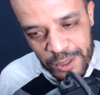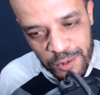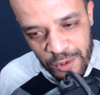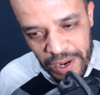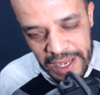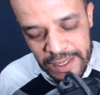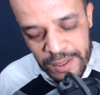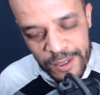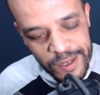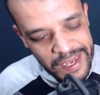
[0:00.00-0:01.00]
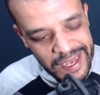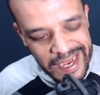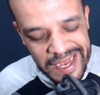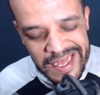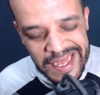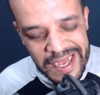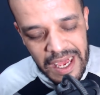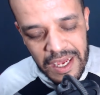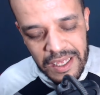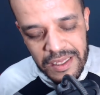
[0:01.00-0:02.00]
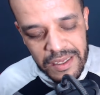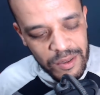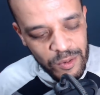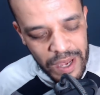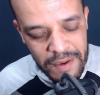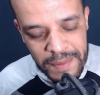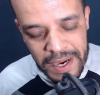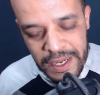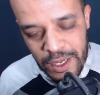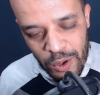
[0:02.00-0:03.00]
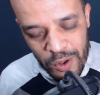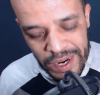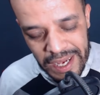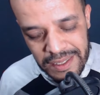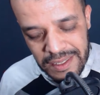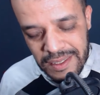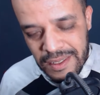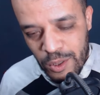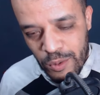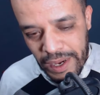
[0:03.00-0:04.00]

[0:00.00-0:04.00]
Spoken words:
And don't forget, in the end, we have money or not,